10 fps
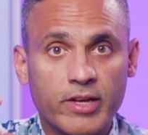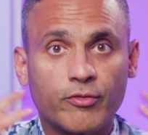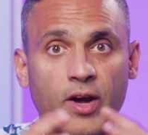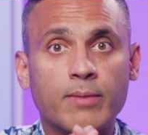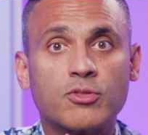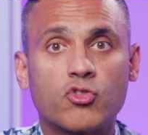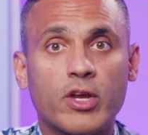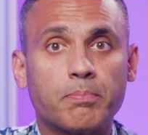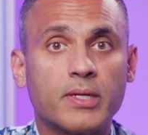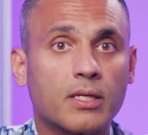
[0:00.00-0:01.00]
reframes
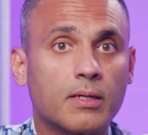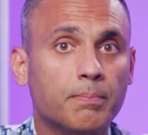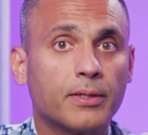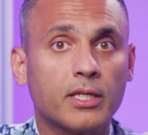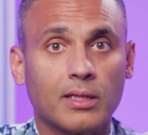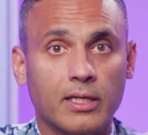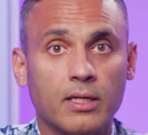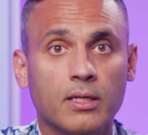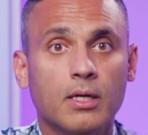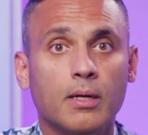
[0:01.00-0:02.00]
treatment
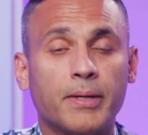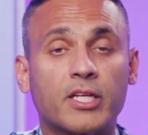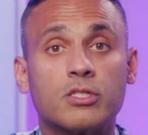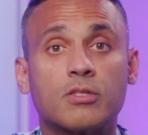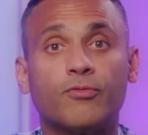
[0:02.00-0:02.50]
completely because